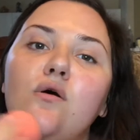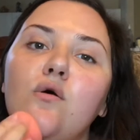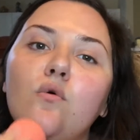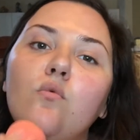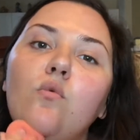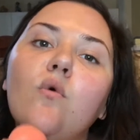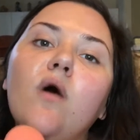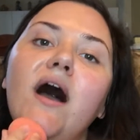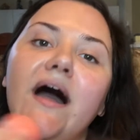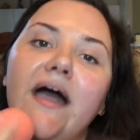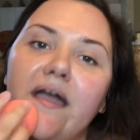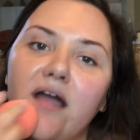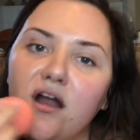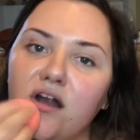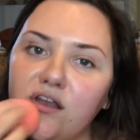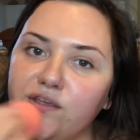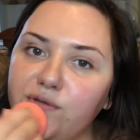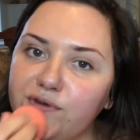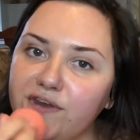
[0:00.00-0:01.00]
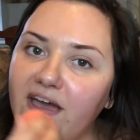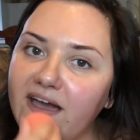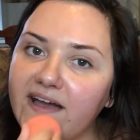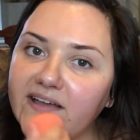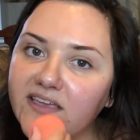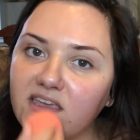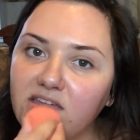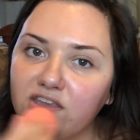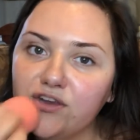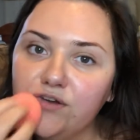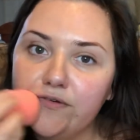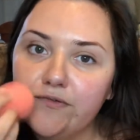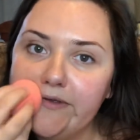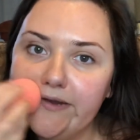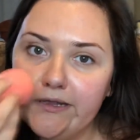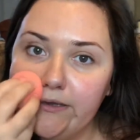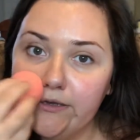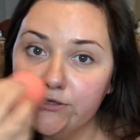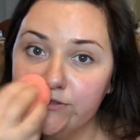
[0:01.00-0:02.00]
Why aren't you tagging your
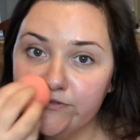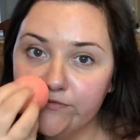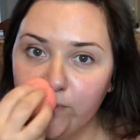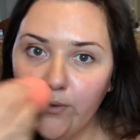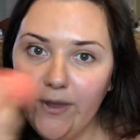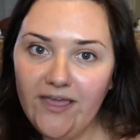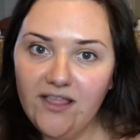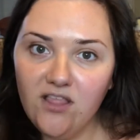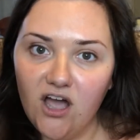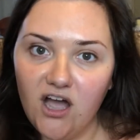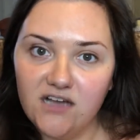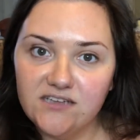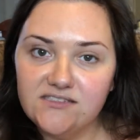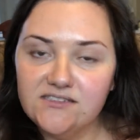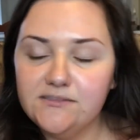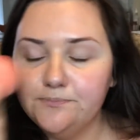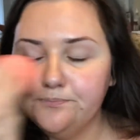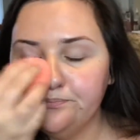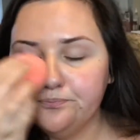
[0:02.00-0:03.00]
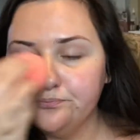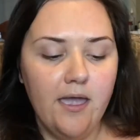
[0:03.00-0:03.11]
videos for weight loss?